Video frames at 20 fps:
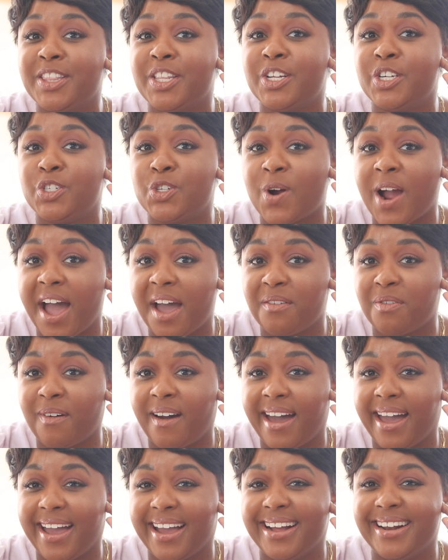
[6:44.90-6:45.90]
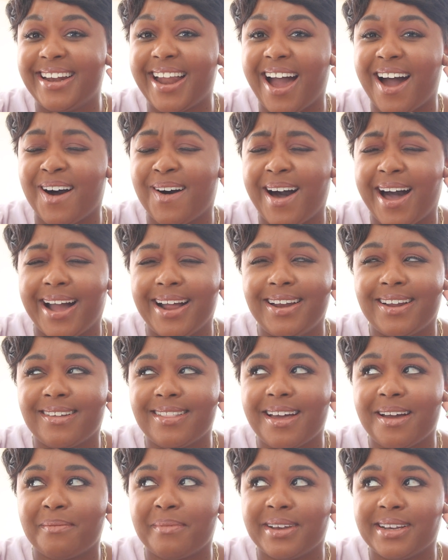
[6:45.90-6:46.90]
the driveway. Now, I know
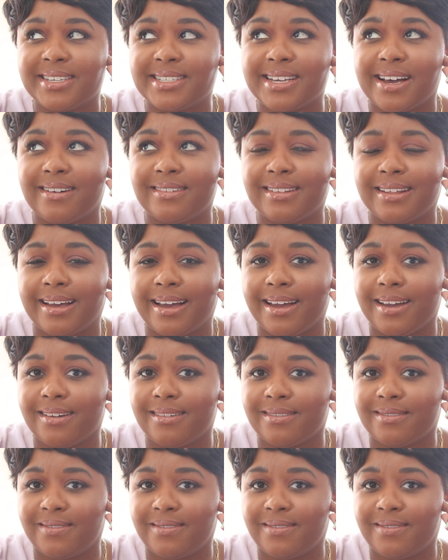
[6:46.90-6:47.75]
that may sound like,